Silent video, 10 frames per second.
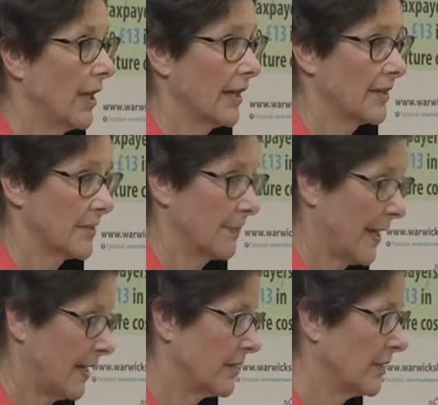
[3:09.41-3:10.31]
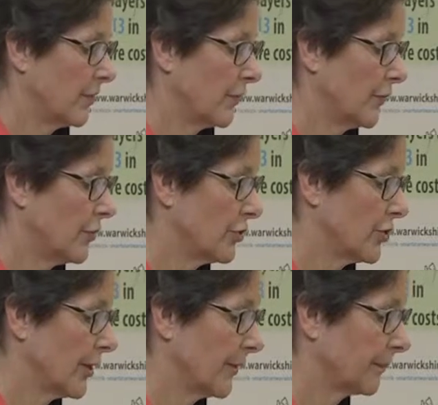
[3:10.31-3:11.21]
expand in the
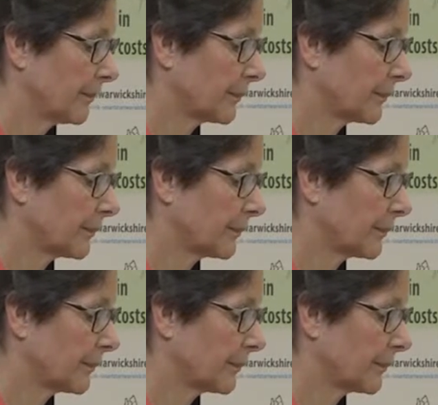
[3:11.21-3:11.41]
future.